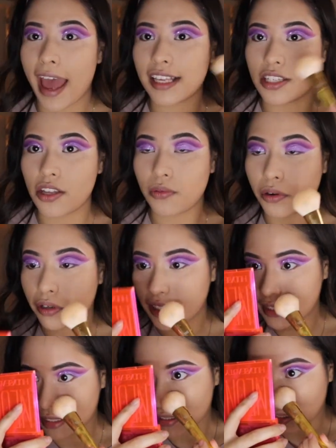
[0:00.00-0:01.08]
has no
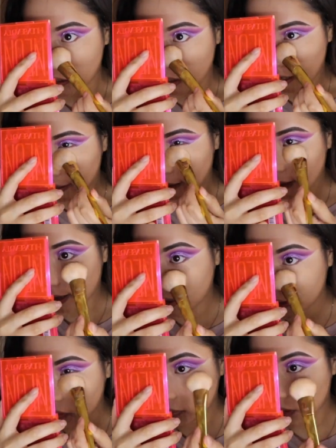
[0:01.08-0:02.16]
creases under the
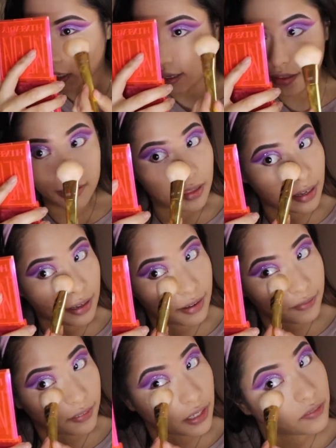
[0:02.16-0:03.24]
eyes, which I
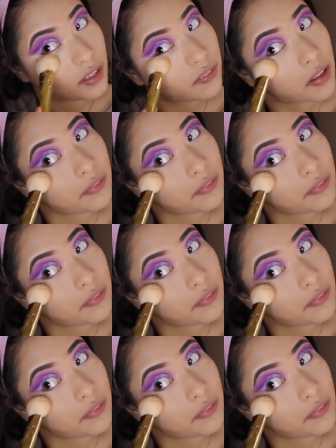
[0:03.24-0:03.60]
love, love, love,